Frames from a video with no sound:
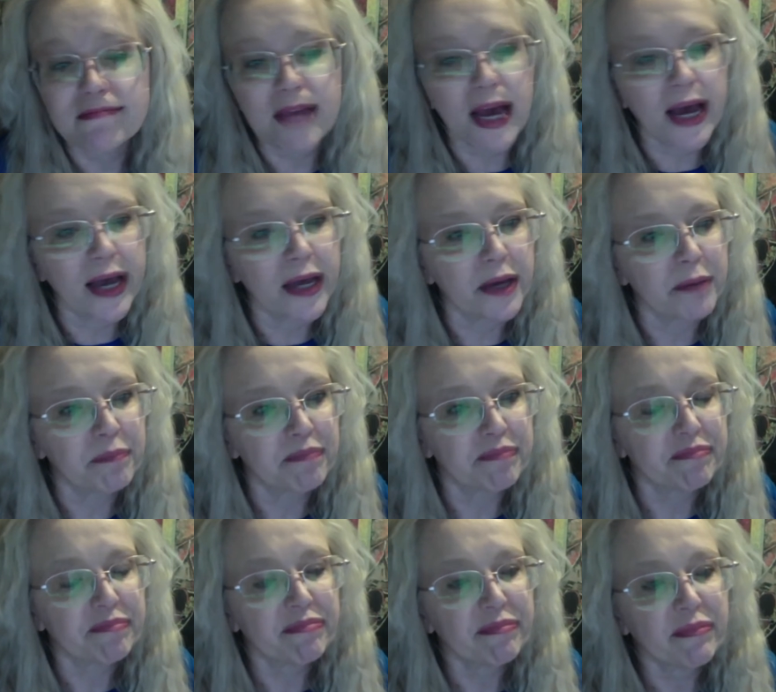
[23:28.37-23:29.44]

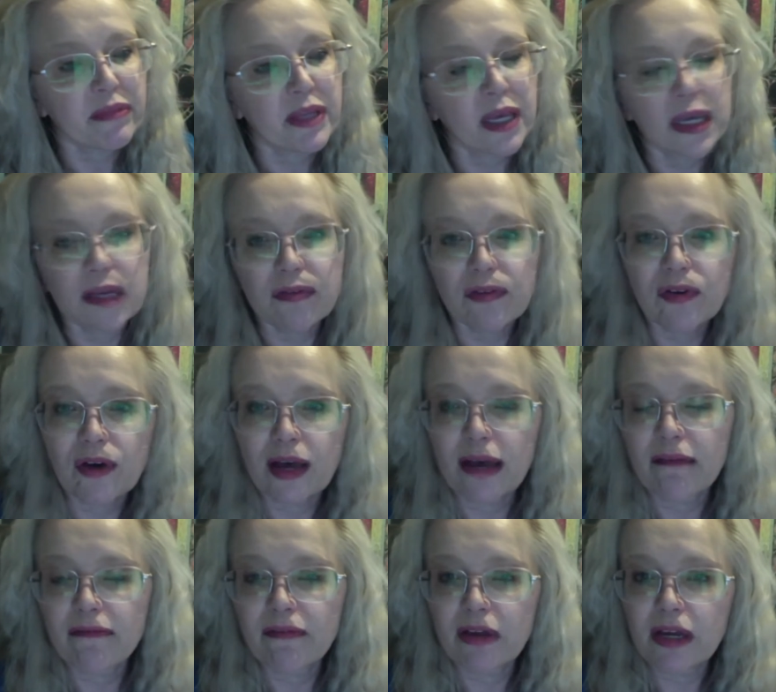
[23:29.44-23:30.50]
If you
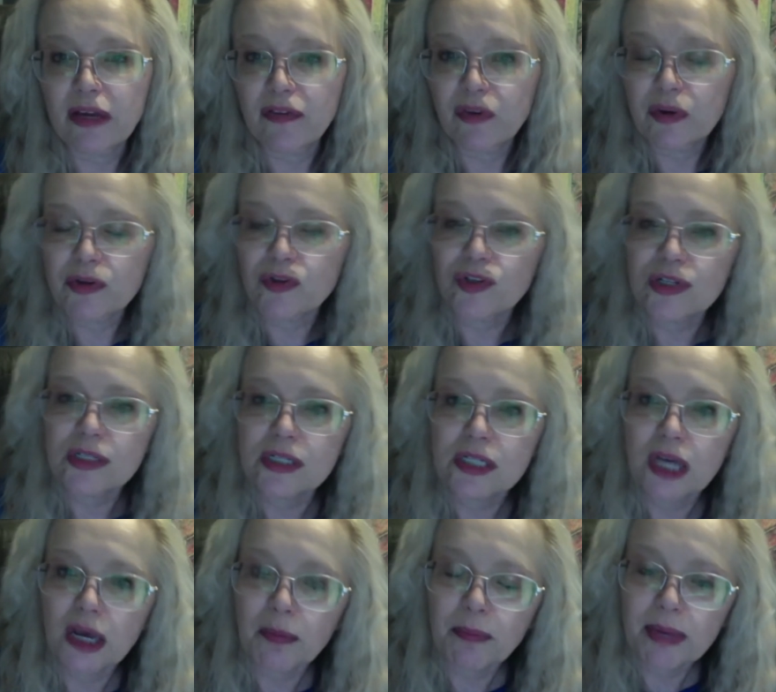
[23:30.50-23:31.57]
want to suggest a
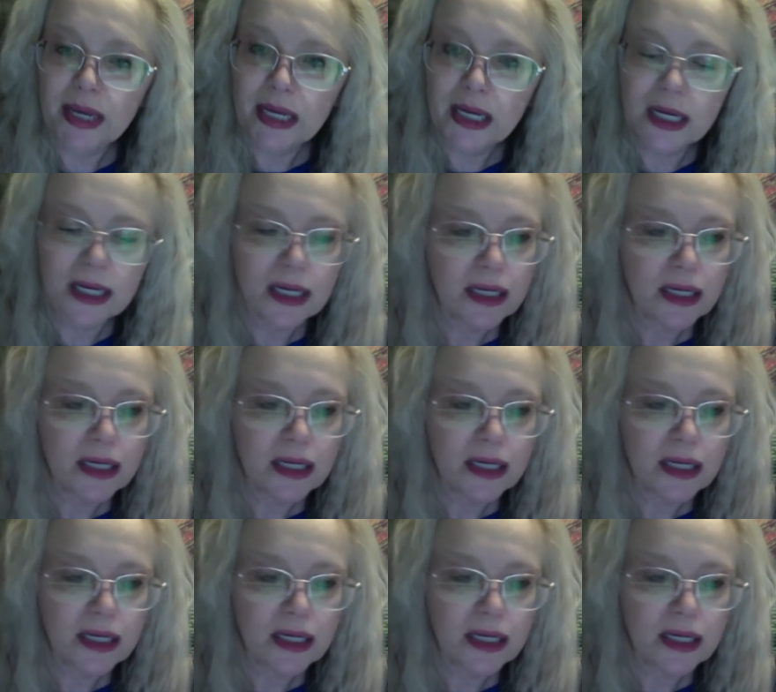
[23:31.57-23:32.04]
topic,